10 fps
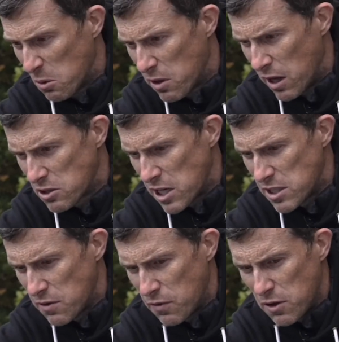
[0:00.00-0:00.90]
know whether that'll
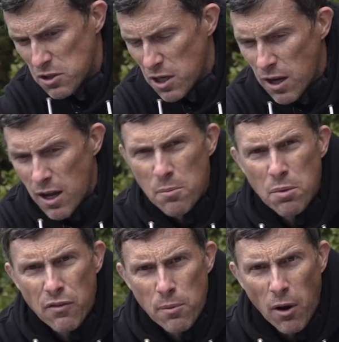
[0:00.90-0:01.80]
change in future, but
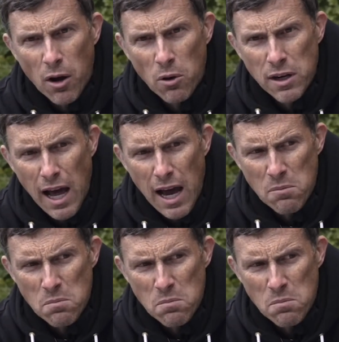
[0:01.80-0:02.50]
if you're buying one now,